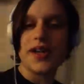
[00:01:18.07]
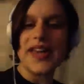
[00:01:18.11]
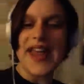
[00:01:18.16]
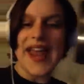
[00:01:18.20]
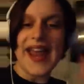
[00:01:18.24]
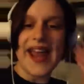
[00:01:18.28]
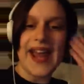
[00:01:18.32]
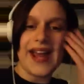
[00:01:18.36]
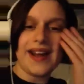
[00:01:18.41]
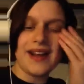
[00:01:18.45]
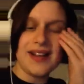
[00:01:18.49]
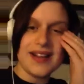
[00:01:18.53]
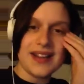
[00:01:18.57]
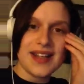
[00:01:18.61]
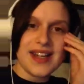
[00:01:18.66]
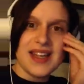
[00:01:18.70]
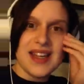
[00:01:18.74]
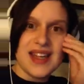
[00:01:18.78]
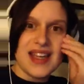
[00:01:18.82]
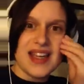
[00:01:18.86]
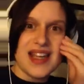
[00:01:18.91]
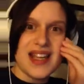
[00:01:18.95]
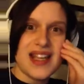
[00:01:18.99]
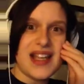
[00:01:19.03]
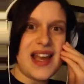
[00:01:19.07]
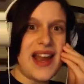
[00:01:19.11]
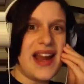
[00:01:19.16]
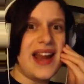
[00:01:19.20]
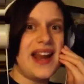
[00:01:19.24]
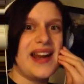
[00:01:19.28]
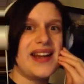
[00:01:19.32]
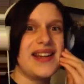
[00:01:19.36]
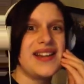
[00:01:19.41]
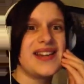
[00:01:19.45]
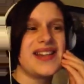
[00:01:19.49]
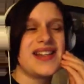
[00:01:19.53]
can.
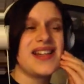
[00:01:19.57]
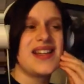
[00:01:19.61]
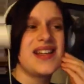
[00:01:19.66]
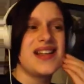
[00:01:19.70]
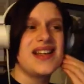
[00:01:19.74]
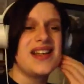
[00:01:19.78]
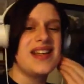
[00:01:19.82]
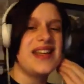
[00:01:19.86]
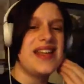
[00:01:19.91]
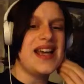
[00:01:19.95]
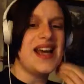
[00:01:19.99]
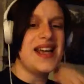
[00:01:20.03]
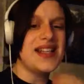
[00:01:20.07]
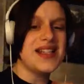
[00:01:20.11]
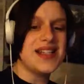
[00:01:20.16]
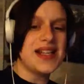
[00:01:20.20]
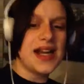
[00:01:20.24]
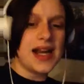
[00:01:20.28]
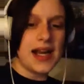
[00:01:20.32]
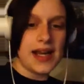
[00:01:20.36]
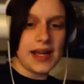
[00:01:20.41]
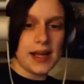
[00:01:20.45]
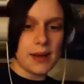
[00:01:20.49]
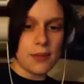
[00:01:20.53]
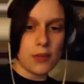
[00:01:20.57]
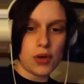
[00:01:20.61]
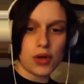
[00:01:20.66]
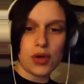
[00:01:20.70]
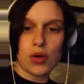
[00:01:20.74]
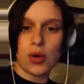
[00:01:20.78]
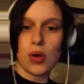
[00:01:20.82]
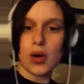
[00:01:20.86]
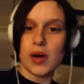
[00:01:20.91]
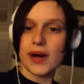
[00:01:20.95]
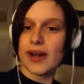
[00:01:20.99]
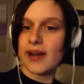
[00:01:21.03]
And, yes, I am
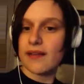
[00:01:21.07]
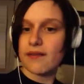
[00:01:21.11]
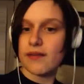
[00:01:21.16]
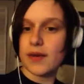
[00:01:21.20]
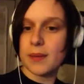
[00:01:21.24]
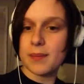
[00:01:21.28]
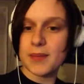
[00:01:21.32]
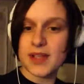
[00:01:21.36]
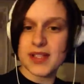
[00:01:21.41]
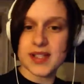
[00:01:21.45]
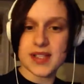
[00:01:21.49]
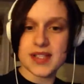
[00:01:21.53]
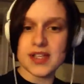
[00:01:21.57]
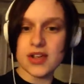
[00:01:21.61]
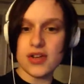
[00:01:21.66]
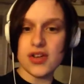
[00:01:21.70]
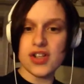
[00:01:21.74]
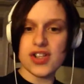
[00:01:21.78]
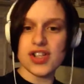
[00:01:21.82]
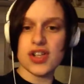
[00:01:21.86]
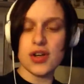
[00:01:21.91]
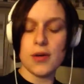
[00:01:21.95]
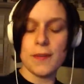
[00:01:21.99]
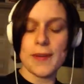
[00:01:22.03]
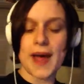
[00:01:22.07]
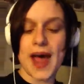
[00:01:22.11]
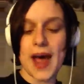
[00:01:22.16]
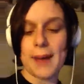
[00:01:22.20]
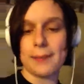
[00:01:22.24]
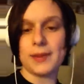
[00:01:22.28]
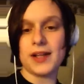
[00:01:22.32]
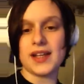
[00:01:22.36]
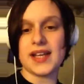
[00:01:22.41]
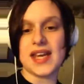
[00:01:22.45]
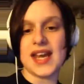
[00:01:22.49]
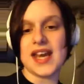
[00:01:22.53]
recording from this YouTube
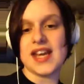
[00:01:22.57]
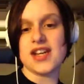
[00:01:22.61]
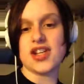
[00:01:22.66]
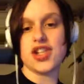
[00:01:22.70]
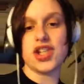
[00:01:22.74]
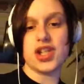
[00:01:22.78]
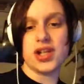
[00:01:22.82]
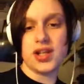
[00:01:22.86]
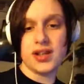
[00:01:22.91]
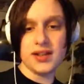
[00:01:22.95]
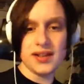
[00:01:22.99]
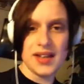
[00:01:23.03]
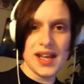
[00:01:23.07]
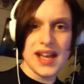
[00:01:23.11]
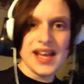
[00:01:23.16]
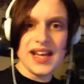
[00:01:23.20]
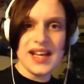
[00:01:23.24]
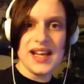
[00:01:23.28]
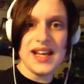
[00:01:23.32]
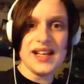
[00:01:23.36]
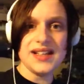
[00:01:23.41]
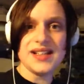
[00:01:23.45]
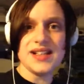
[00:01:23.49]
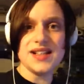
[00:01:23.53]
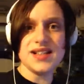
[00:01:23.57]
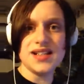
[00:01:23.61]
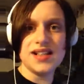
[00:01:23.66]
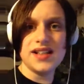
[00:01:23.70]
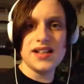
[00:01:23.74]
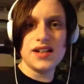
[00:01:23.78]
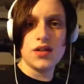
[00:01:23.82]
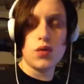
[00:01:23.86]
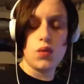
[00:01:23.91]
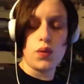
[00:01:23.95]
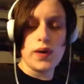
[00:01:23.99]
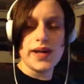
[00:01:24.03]
application. It
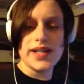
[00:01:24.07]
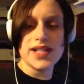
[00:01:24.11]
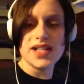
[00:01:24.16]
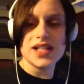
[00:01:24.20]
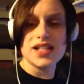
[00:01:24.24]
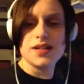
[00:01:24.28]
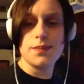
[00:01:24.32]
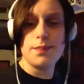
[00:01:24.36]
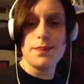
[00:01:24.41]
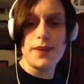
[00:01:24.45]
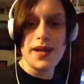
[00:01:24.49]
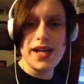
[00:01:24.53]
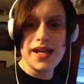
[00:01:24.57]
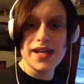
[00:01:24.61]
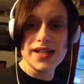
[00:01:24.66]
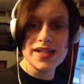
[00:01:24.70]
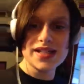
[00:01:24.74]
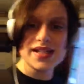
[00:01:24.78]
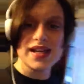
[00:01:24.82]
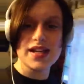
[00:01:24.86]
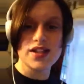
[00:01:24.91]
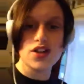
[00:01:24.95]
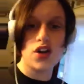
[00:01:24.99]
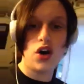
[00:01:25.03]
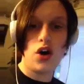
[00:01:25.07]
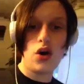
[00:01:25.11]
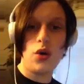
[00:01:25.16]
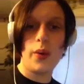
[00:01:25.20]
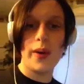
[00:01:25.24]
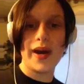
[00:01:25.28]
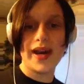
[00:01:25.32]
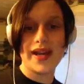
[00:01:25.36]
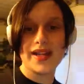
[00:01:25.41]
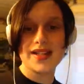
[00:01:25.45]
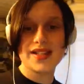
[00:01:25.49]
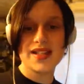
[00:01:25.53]
doesn't waste space, as
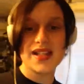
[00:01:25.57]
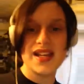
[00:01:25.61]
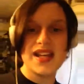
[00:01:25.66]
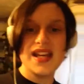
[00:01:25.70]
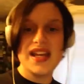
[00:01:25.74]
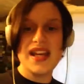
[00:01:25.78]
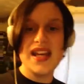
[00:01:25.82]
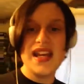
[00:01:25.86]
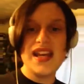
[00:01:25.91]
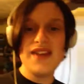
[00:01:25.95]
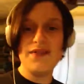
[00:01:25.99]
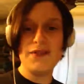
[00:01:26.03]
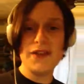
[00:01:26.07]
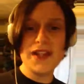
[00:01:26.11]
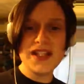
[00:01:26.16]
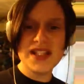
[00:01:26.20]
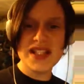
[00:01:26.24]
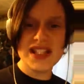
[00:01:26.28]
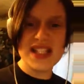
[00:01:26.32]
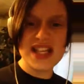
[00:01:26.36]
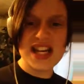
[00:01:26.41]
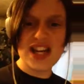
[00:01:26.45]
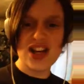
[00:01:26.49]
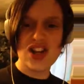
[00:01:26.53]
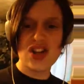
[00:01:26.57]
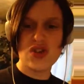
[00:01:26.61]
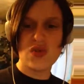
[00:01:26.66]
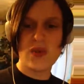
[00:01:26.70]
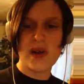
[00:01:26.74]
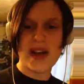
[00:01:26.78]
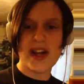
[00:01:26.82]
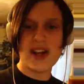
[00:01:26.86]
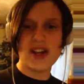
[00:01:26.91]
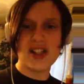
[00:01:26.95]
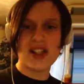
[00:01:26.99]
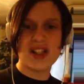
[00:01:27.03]
always. If this stair
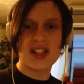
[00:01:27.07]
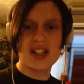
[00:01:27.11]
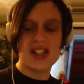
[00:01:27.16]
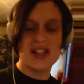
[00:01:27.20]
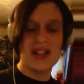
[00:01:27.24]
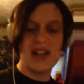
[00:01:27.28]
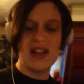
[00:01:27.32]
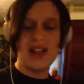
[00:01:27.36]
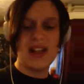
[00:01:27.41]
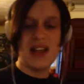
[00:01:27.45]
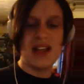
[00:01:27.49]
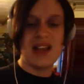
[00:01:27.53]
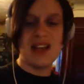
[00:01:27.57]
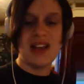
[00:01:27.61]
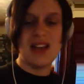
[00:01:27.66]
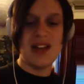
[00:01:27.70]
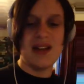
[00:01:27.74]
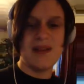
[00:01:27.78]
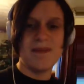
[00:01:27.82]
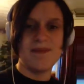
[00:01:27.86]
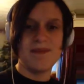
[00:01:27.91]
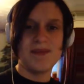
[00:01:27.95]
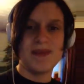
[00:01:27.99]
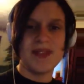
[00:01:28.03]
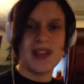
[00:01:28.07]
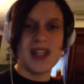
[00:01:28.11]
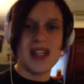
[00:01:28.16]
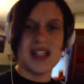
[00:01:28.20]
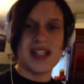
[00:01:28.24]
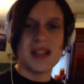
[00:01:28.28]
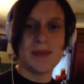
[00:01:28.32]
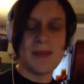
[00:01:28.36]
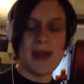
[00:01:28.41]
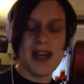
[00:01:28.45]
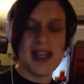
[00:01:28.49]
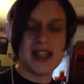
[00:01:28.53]
wears
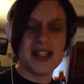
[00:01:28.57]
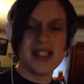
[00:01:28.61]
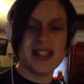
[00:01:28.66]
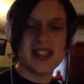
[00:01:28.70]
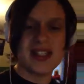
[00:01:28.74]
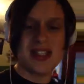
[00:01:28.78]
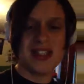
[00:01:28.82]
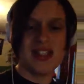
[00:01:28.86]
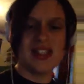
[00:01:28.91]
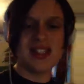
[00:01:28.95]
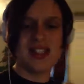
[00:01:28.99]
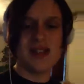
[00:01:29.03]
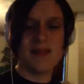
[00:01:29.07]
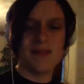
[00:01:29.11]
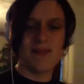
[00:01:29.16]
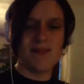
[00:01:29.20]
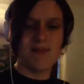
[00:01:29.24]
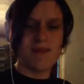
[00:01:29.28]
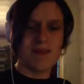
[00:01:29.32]
space, just